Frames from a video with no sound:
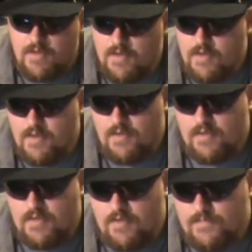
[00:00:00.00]

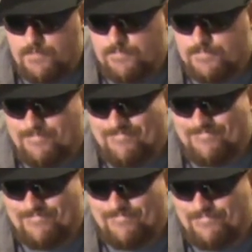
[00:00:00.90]

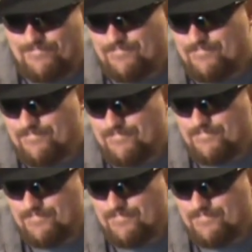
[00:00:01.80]
Nothing is said.